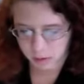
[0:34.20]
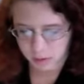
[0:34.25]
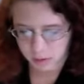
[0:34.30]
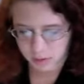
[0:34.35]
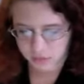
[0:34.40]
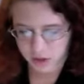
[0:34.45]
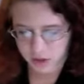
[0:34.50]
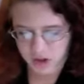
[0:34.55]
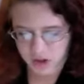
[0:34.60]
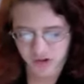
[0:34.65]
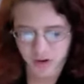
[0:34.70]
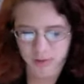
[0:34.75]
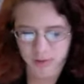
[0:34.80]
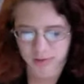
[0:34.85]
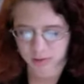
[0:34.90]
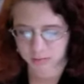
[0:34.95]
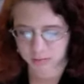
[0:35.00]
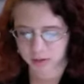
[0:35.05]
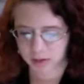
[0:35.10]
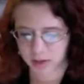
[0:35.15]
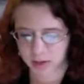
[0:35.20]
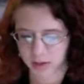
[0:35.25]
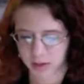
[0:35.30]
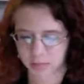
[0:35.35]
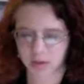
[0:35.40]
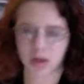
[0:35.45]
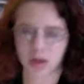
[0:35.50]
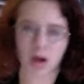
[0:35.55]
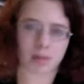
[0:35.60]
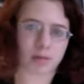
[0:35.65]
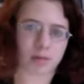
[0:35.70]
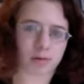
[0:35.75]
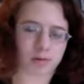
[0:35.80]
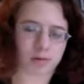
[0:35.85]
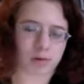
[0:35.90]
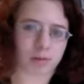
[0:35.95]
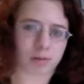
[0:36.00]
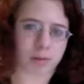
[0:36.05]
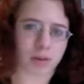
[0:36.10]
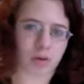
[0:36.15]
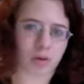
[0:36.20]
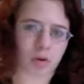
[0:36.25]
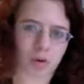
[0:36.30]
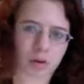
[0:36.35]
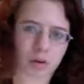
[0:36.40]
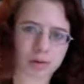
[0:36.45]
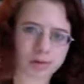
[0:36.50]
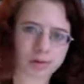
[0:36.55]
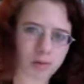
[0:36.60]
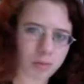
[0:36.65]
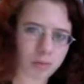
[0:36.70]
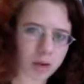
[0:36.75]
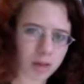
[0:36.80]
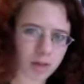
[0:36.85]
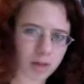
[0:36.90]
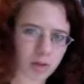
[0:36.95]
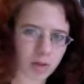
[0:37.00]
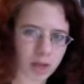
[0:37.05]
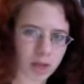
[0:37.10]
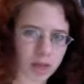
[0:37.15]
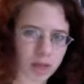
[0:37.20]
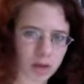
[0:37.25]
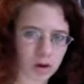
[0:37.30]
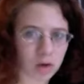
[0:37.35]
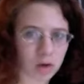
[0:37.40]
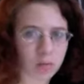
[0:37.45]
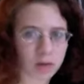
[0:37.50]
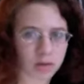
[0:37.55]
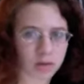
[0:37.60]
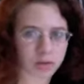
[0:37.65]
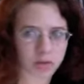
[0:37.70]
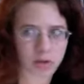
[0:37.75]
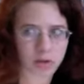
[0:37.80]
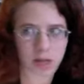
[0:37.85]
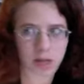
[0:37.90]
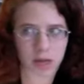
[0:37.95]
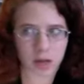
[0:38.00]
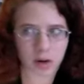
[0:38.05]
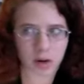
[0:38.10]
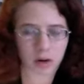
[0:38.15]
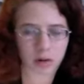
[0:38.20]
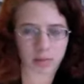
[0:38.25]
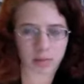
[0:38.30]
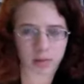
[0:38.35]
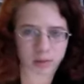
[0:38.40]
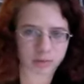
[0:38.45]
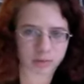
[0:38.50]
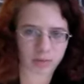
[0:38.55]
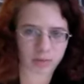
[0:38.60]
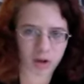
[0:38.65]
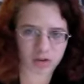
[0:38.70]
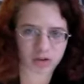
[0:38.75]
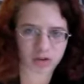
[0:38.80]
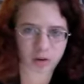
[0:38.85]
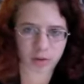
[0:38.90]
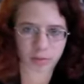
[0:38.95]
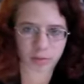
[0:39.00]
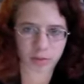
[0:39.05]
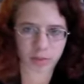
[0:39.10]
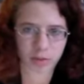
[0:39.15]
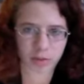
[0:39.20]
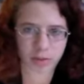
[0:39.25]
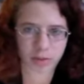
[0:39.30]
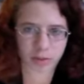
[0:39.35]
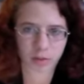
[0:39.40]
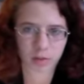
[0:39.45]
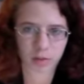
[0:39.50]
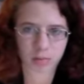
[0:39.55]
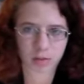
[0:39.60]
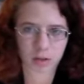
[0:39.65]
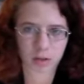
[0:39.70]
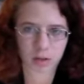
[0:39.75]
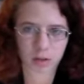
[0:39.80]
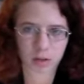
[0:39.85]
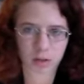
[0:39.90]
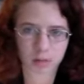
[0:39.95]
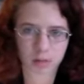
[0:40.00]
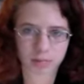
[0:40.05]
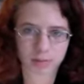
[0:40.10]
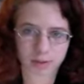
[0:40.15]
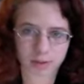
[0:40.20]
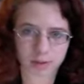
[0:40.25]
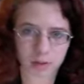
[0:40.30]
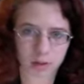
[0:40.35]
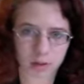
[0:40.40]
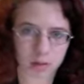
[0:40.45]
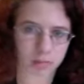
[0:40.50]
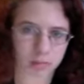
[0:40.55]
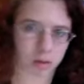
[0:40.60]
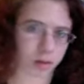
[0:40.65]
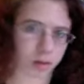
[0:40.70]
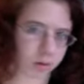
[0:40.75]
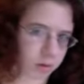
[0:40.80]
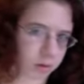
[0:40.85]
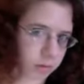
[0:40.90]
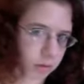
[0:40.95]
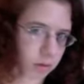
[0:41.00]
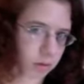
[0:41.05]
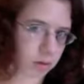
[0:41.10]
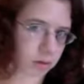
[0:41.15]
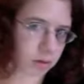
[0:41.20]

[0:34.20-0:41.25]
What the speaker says: Flashcards can be cumbersome, and there are only so many that you can carry with you. You can't carry a million flashcards with you. That would be basically impossible.